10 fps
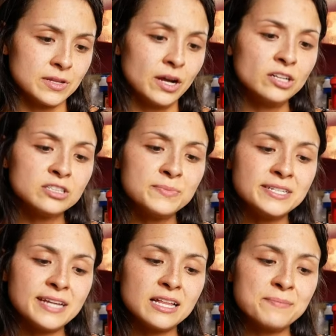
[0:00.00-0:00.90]
Ultimate
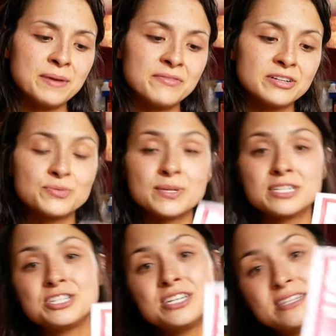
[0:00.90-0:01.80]
daily beverage
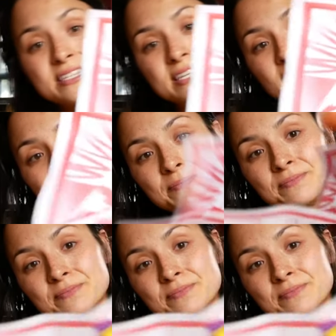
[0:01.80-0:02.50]
with ginseng.